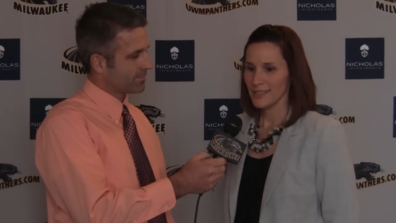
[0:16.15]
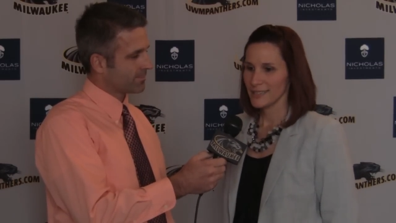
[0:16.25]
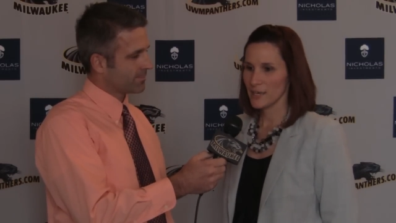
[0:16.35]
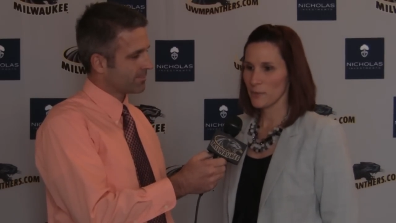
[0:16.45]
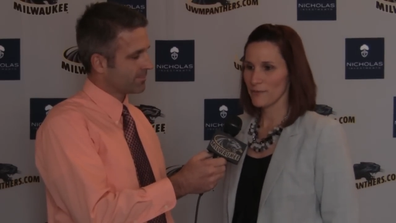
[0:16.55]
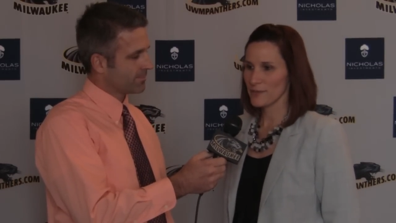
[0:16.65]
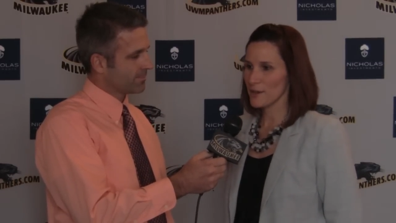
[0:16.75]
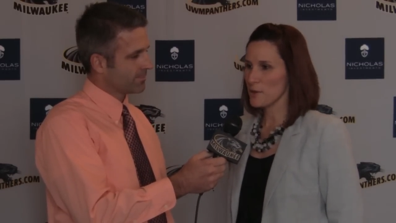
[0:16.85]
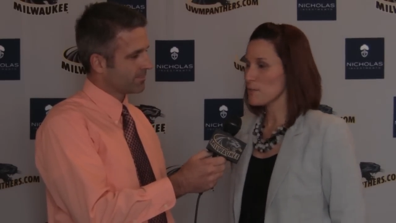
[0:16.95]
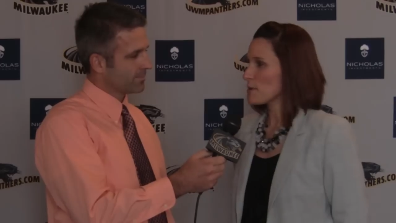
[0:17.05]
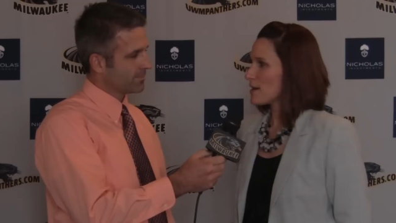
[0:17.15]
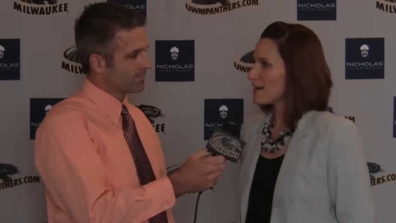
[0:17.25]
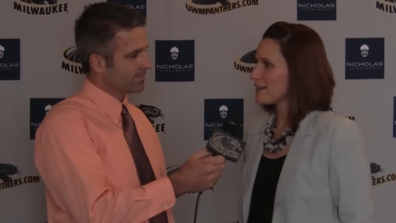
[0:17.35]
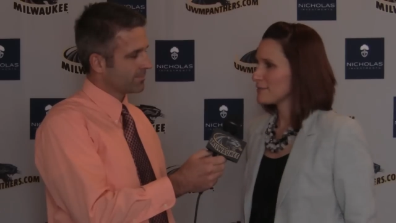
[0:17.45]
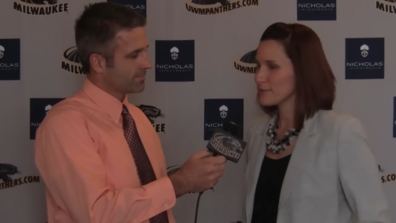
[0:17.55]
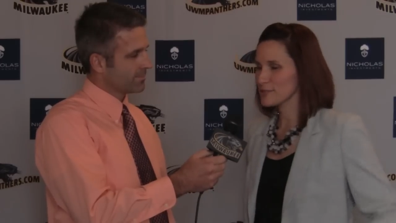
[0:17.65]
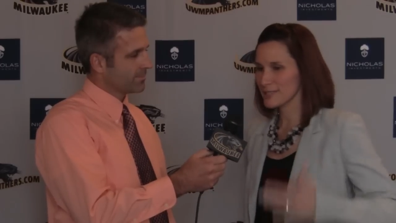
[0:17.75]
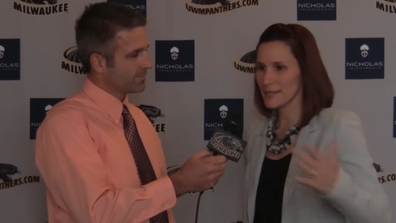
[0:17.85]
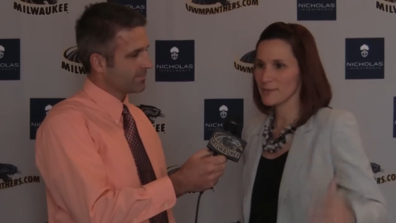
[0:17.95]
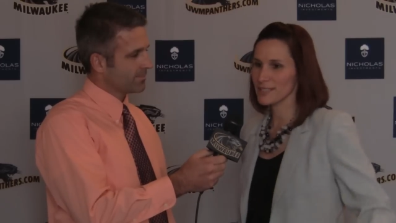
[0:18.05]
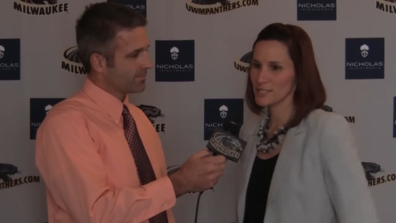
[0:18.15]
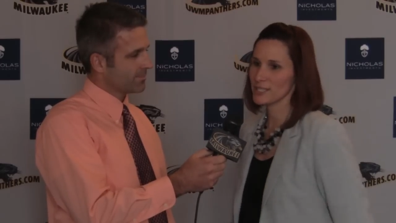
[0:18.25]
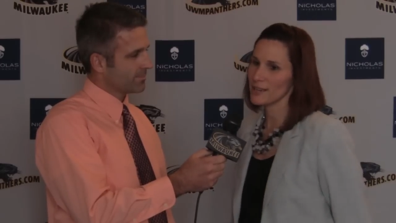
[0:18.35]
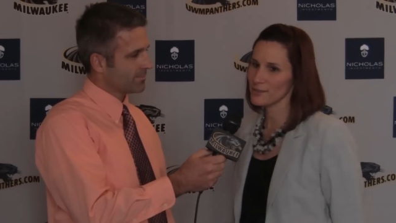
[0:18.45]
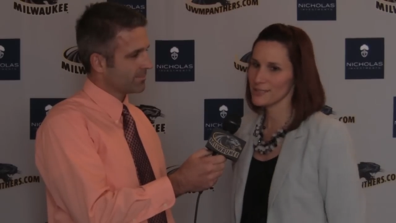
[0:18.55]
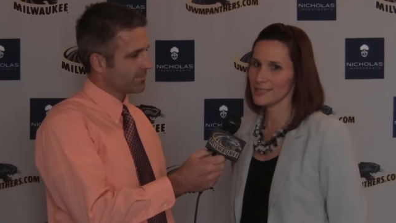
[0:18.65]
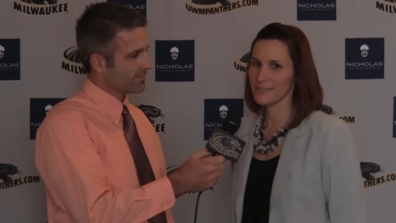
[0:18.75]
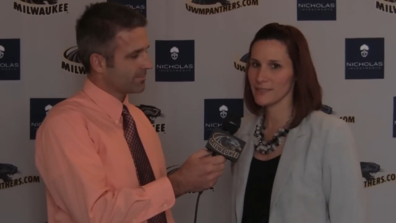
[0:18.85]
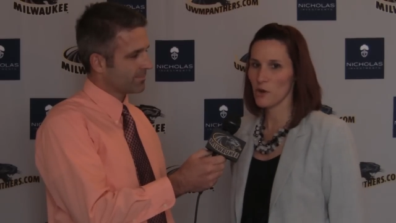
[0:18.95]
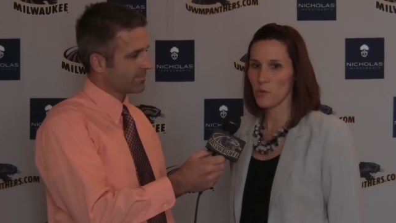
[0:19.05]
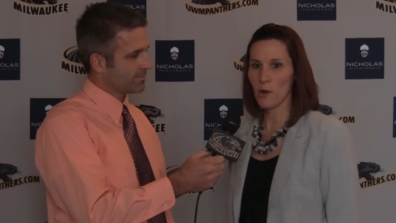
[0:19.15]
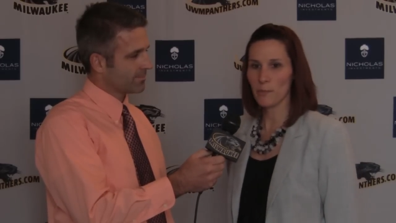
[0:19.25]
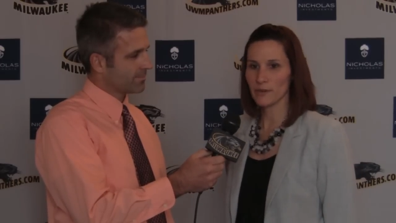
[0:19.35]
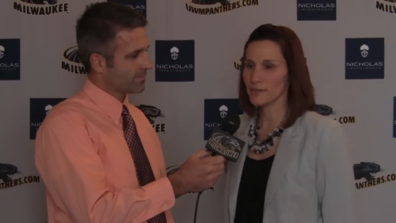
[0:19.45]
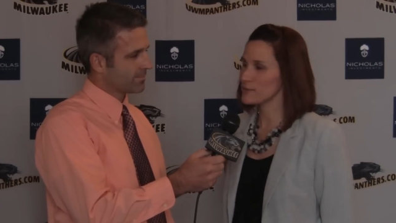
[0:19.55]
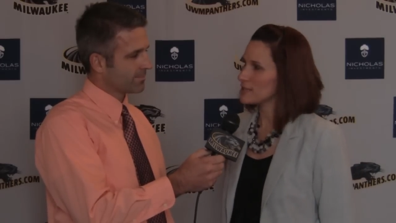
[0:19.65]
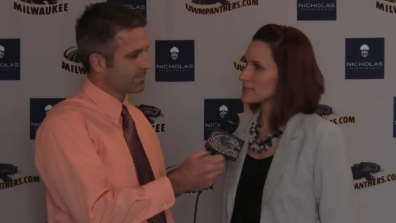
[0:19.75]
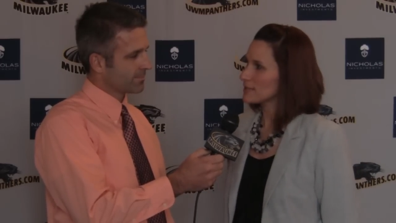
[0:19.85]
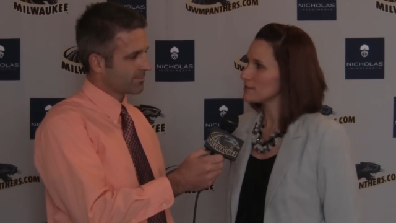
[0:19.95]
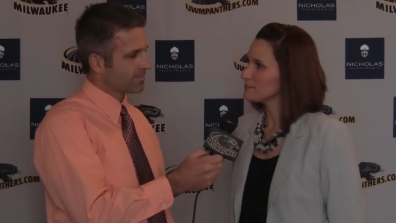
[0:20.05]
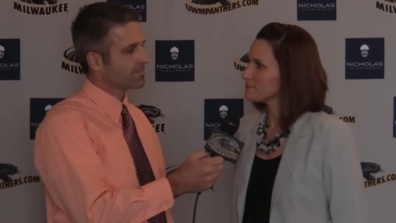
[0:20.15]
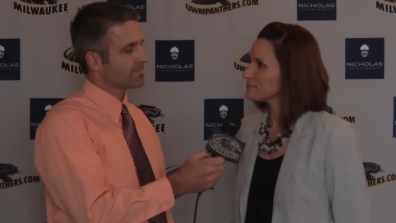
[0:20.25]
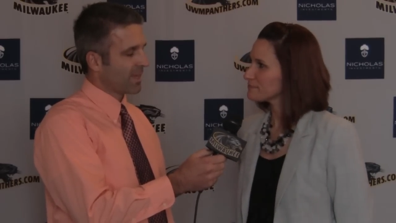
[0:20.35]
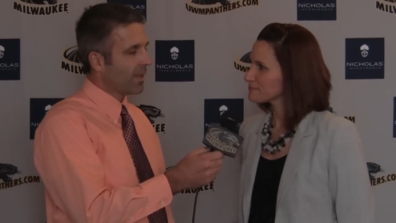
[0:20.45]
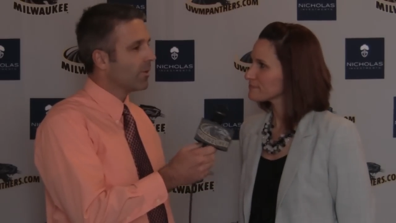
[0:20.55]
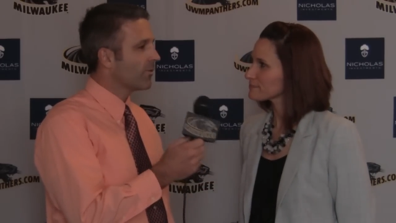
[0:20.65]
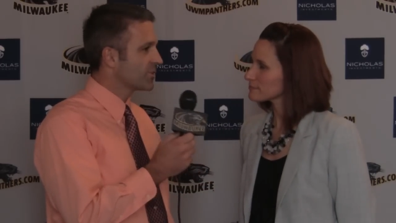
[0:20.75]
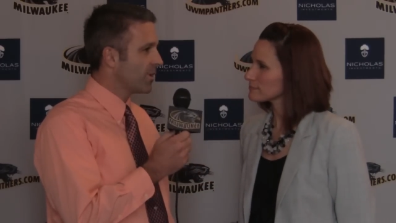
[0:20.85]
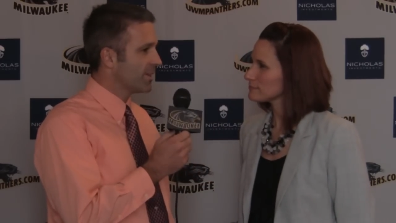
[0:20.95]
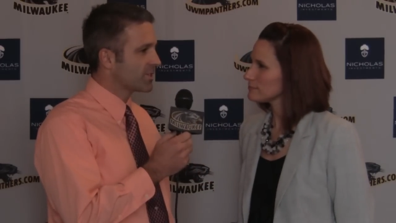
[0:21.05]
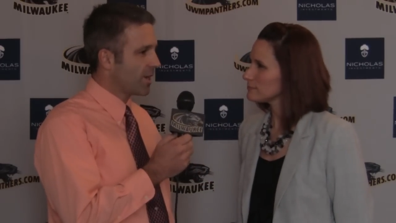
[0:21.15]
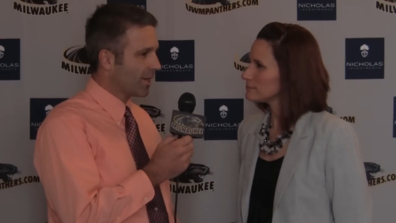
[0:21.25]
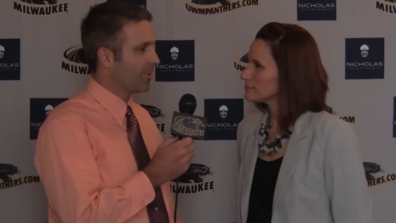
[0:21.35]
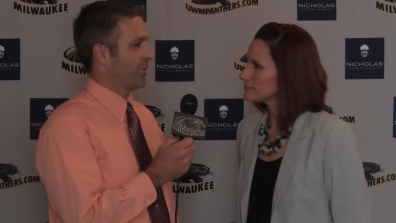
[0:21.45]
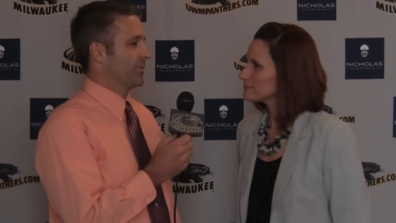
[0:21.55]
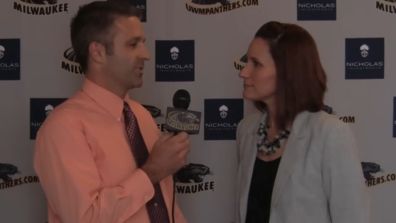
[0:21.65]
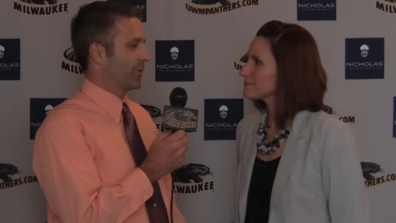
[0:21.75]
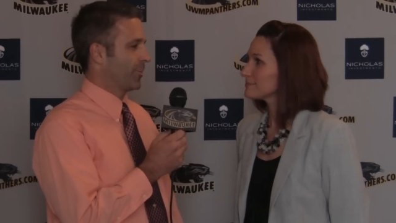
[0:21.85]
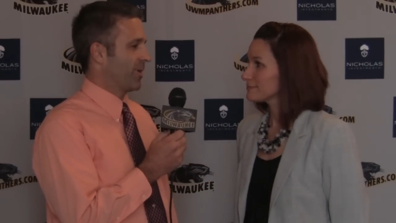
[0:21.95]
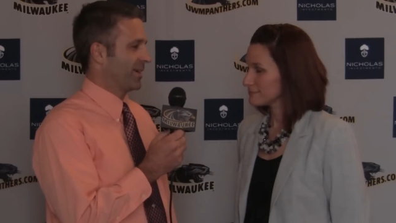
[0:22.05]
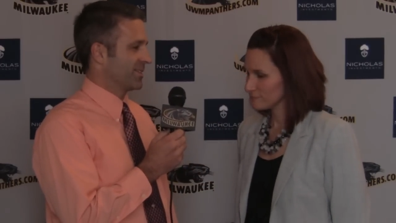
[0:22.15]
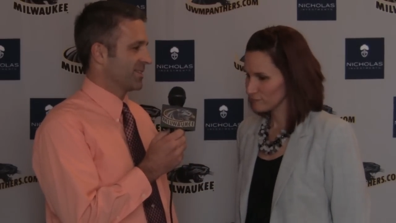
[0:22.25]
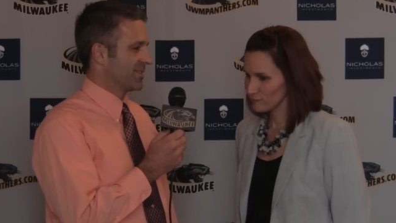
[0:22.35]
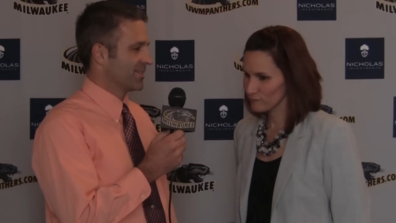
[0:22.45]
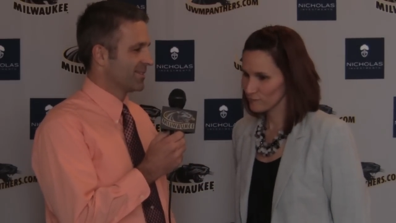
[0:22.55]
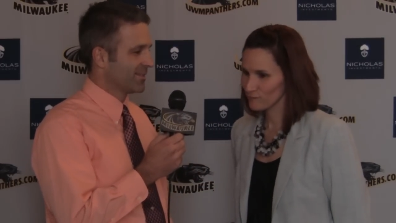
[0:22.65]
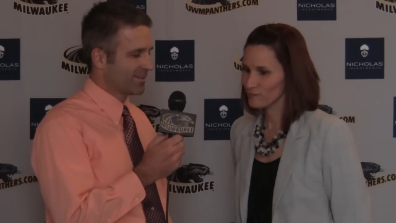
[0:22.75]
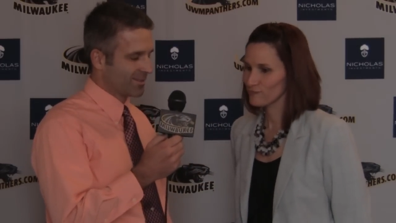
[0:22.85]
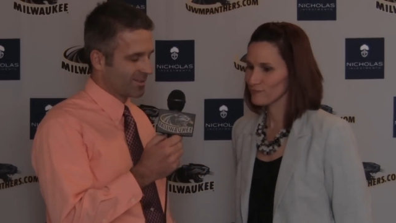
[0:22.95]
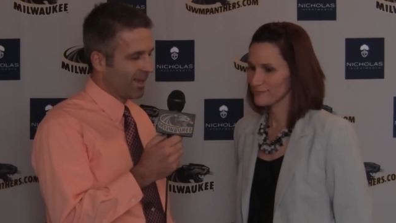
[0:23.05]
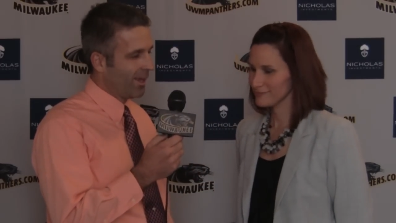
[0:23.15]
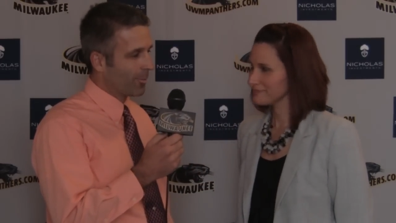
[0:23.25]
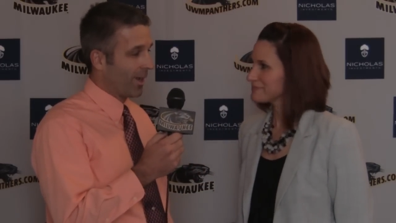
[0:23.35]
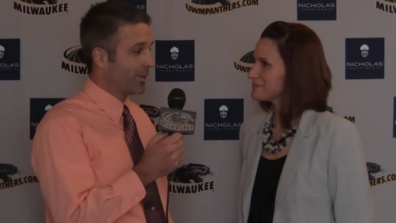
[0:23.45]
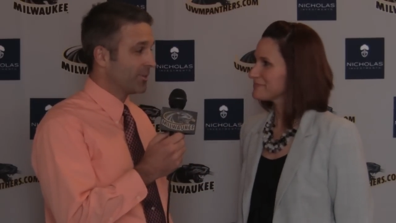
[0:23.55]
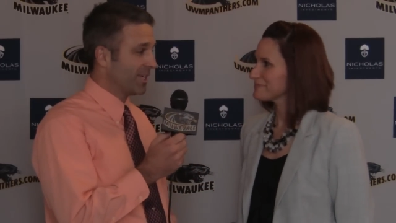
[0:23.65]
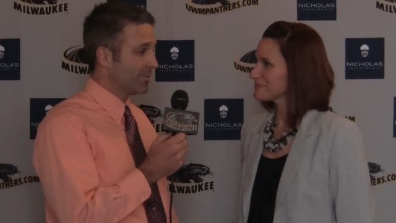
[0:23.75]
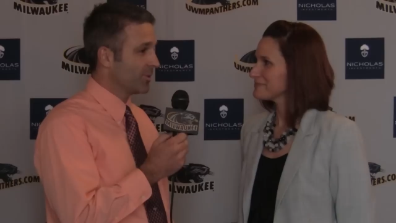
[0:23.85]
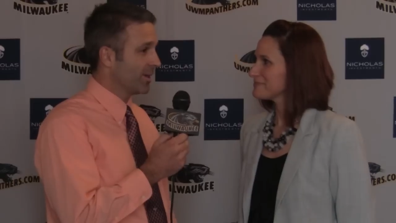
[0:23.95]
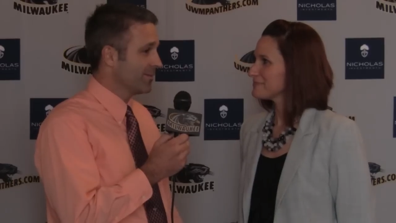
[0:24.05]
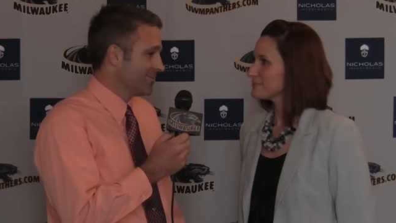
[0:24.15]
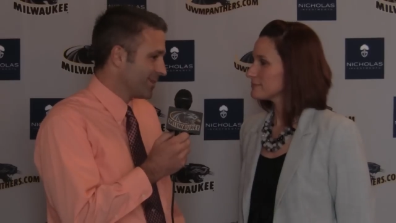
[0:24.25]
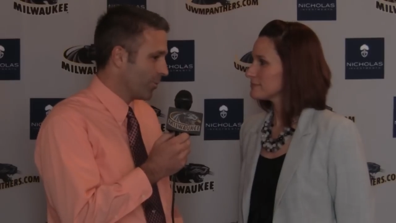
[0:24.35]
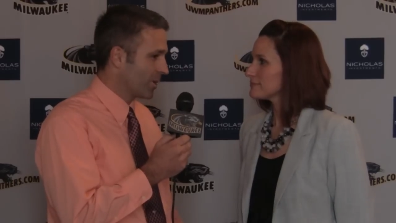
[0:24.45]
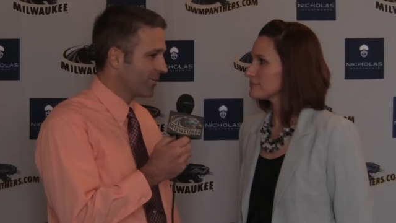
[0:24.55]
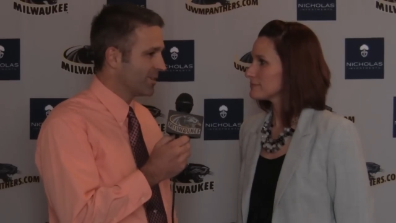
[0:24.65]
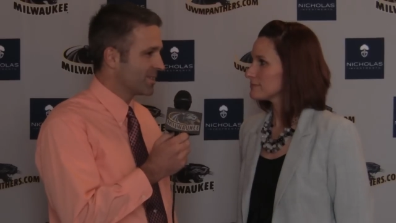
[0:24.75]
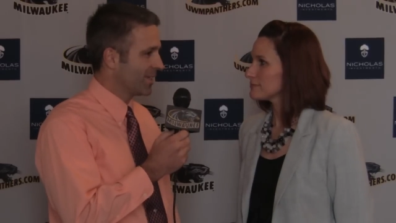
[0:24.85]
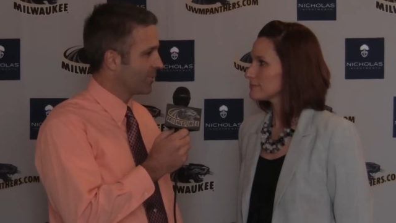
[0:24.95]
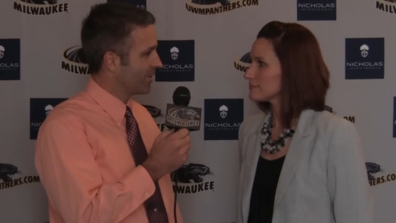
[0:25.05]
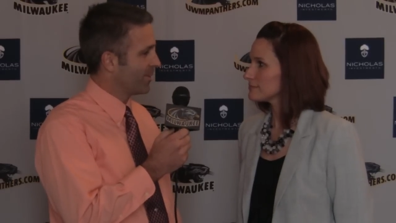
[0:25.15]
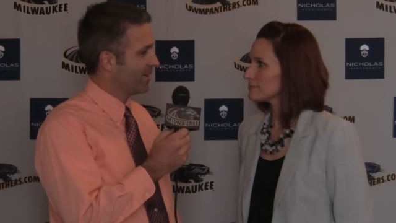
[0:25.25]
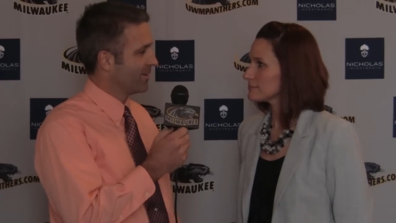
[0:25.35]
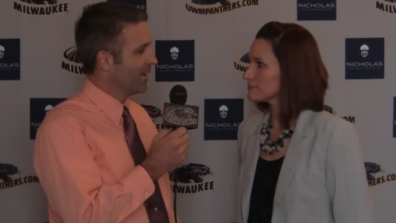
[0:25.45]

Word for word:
Speaker 1: can't wait for that home uh, first game against Chicago State, and then the home opener a few days later.
Speaker 2: Well, first of all, let's talk about those 30 practices brand new team to you. You know, what have you seen? What have been